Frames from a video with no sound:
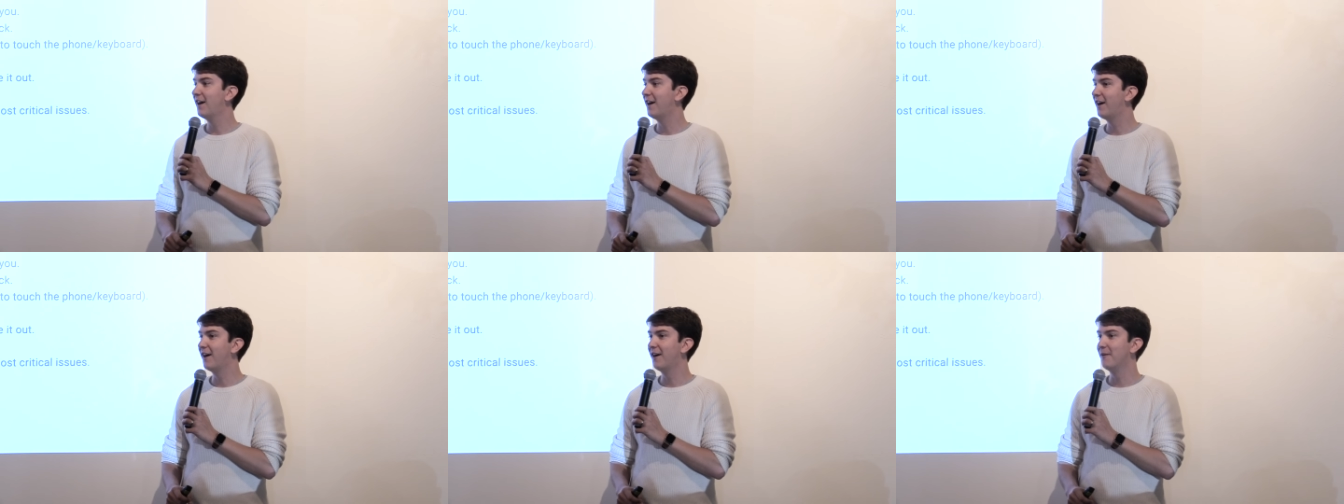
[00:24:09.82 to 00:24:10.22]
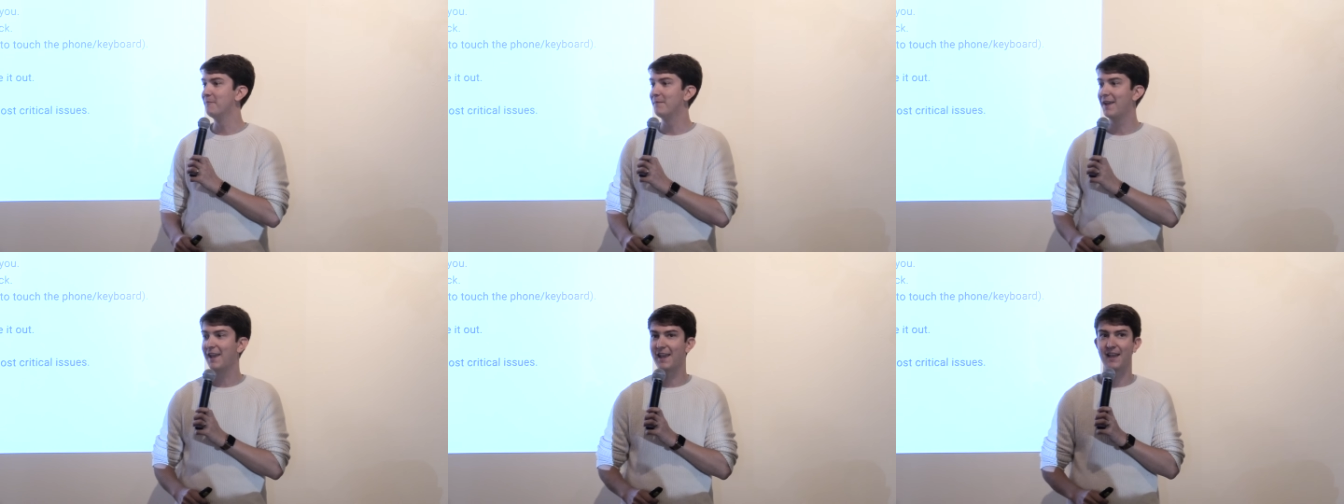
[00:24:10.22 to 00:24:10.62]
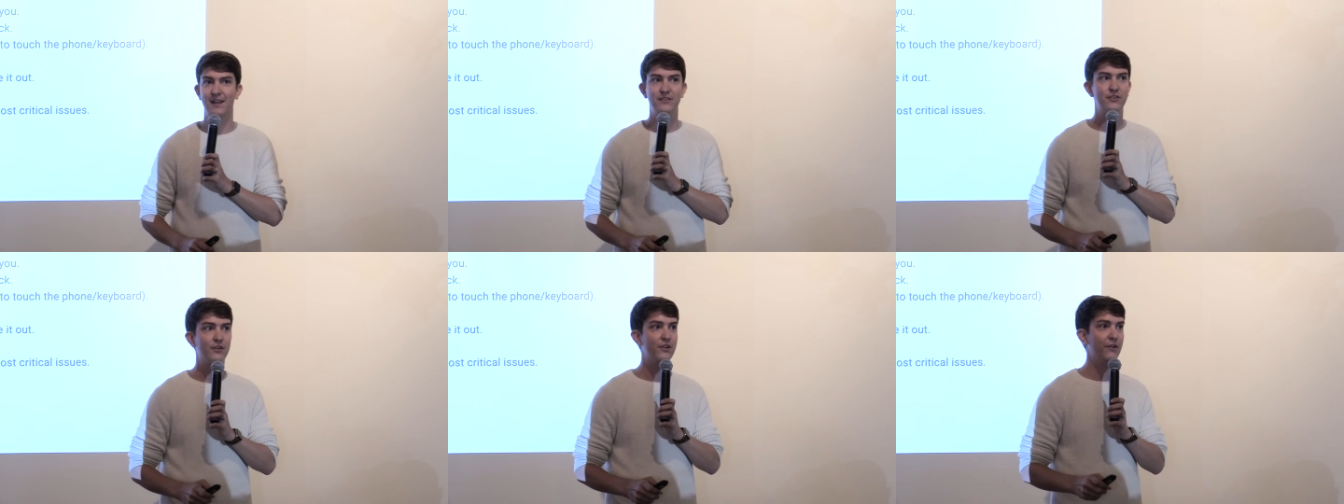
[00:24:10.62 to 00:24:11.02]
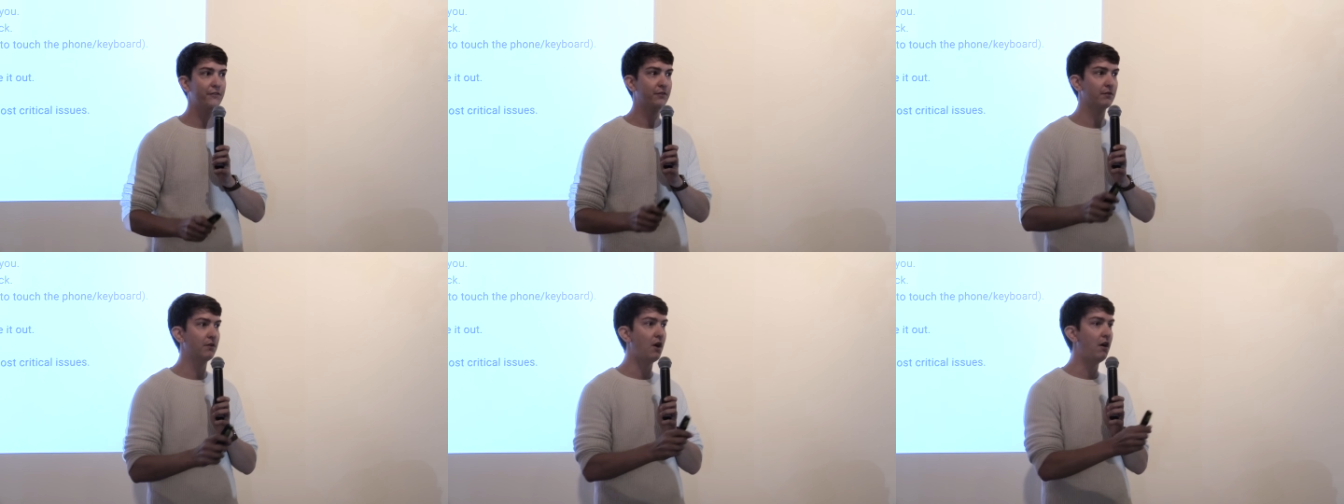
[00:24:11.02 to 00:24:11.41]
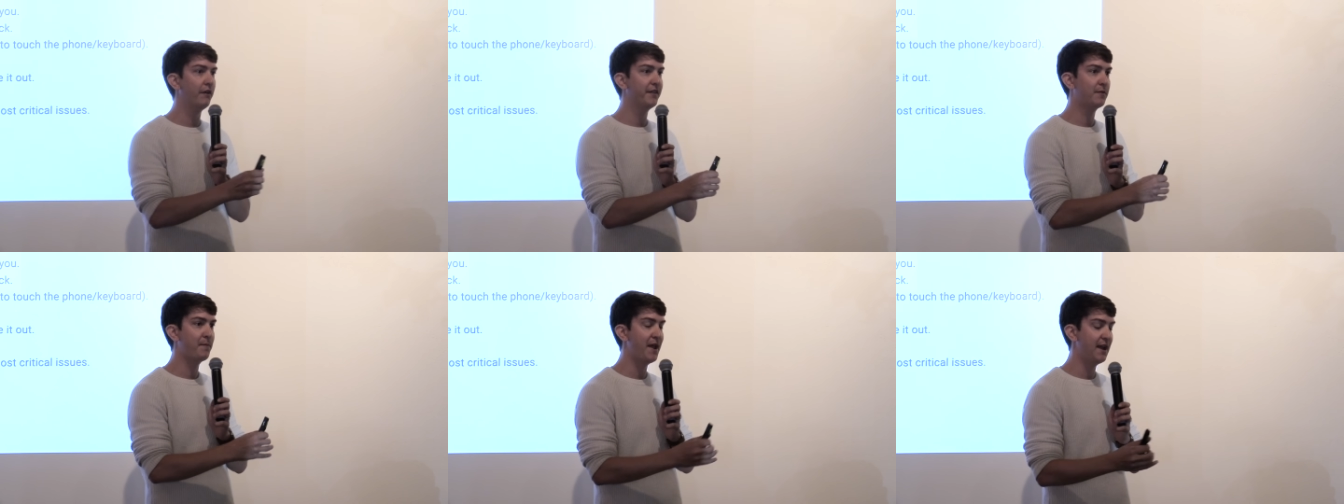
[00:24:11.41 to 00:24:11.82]
And you'll go through all
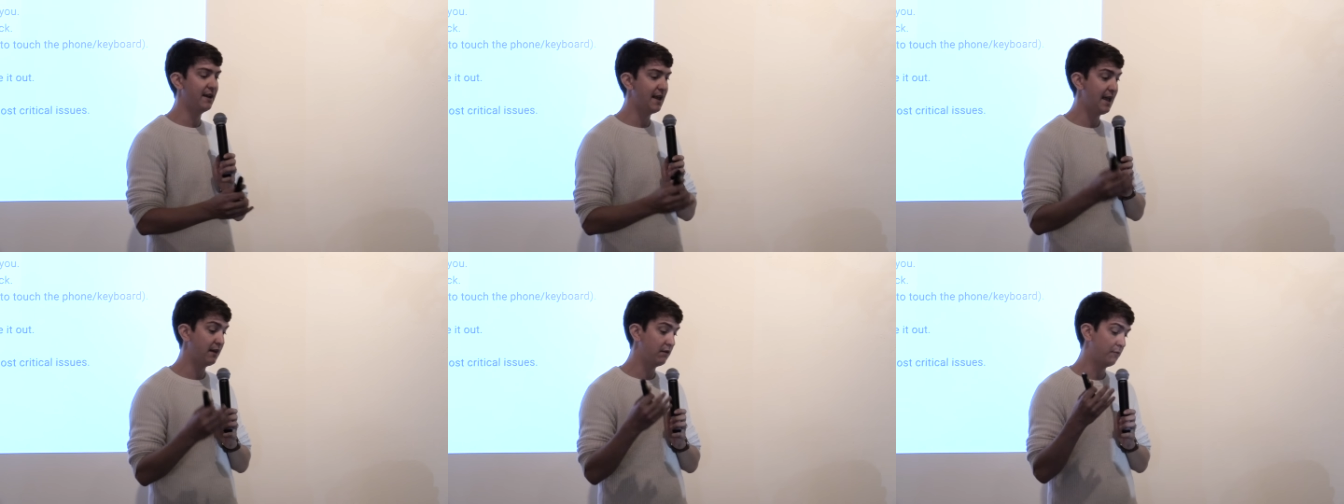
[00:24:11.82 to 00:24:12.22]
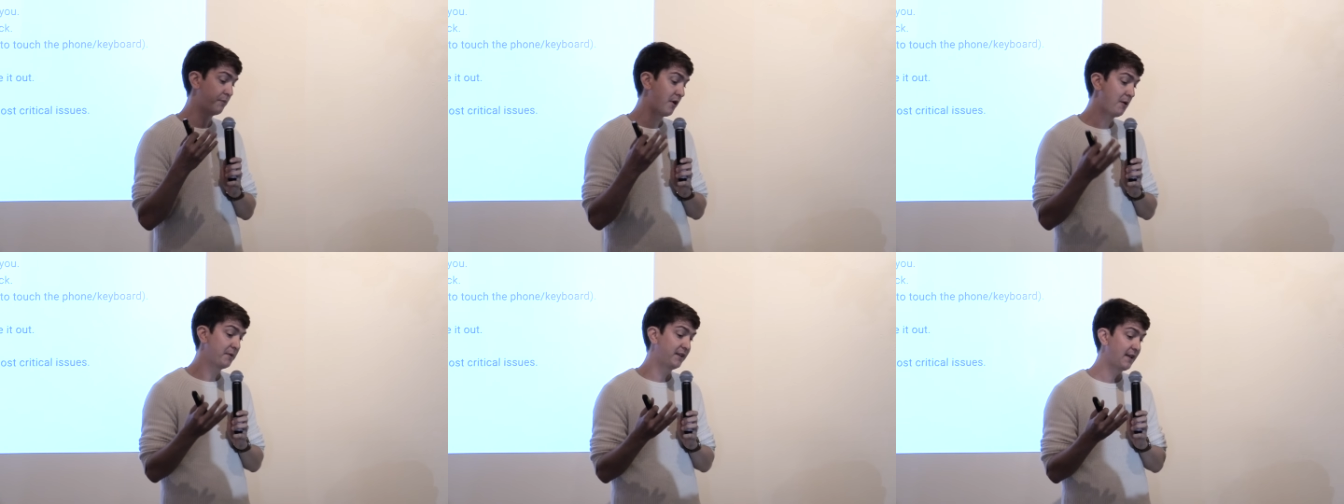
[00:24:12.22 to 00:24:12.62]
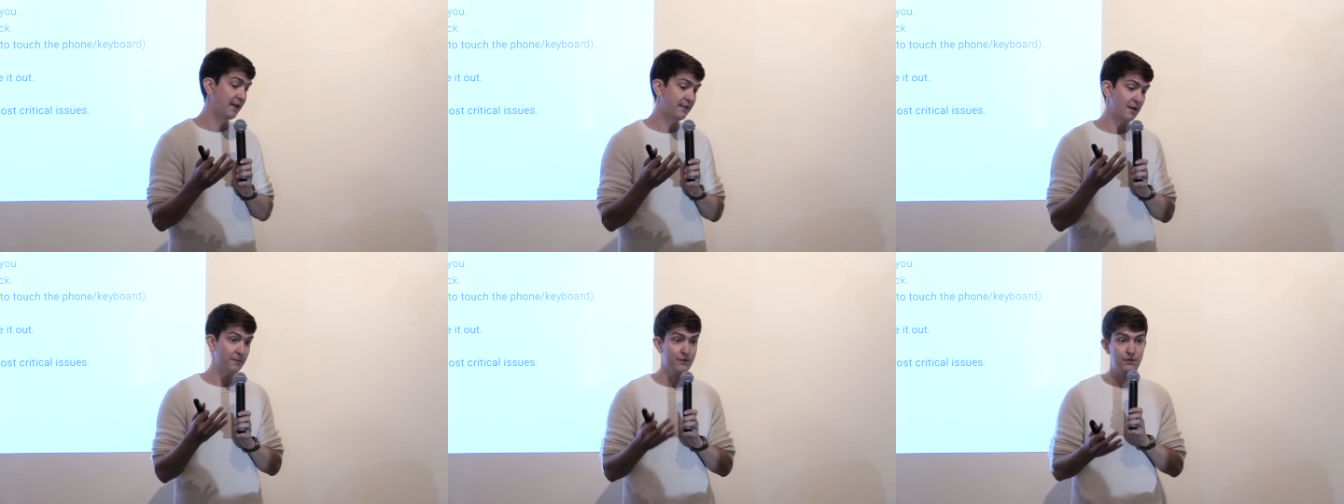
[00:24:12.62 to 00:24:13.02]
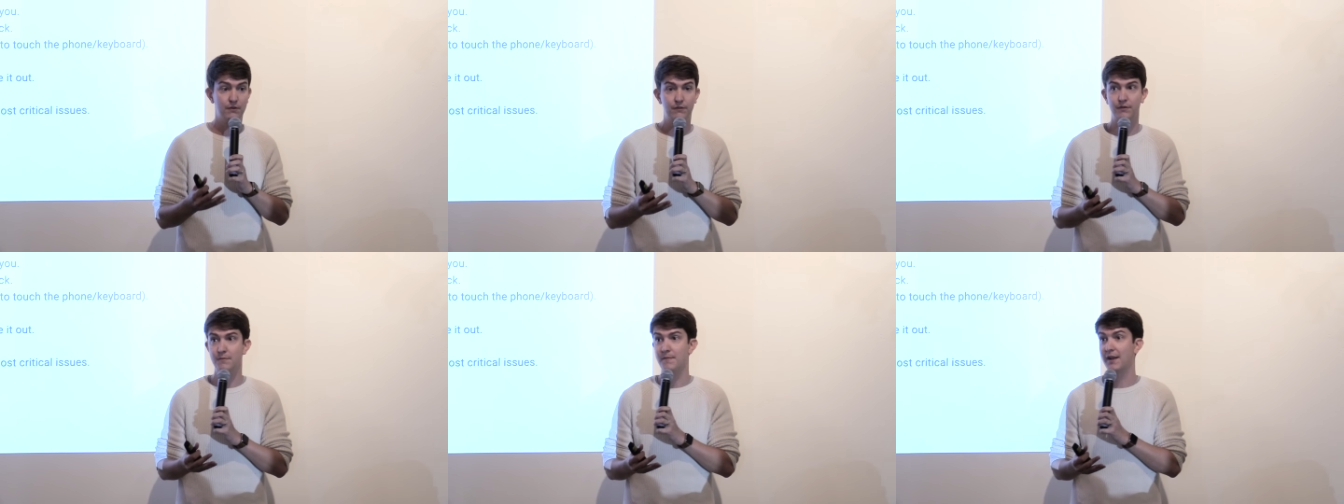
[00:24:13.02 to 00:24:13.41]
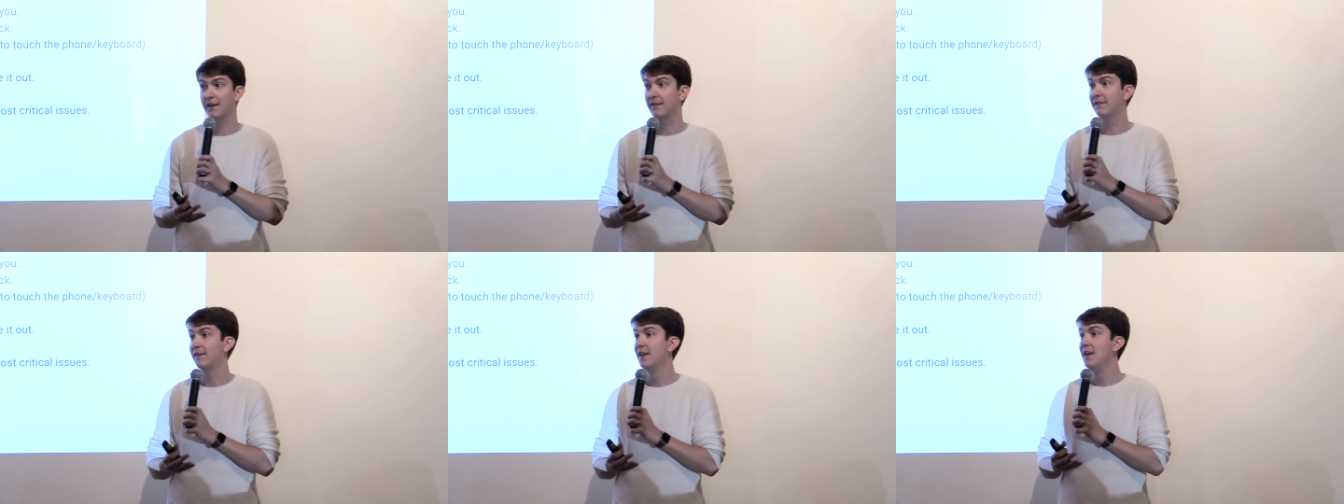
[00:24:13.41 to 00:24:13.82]
this pain and it'll probably take them 2 to 3
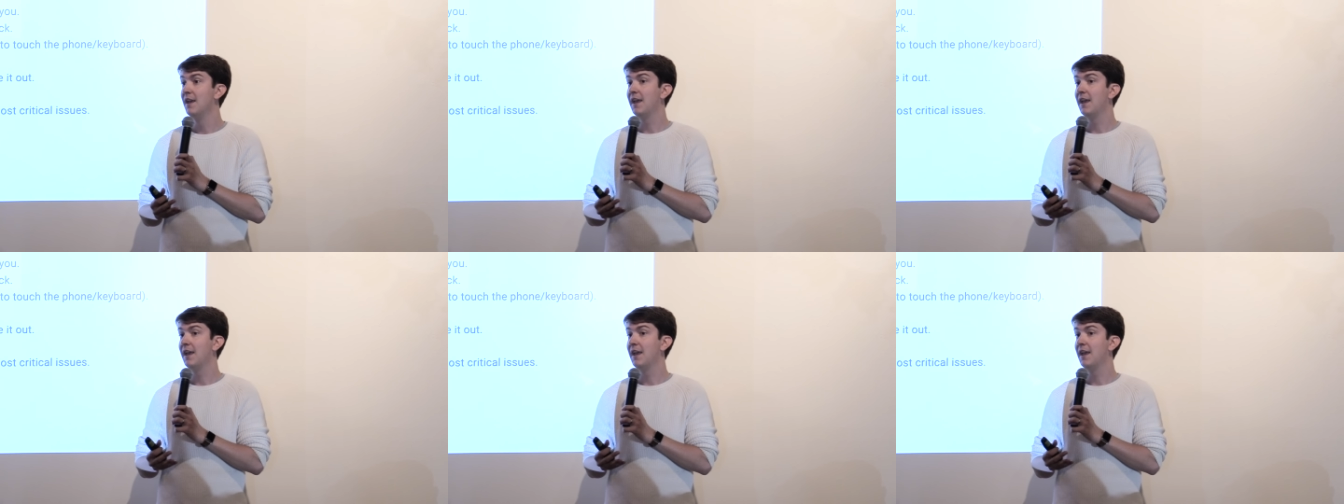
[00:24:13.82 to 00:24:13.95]
minutes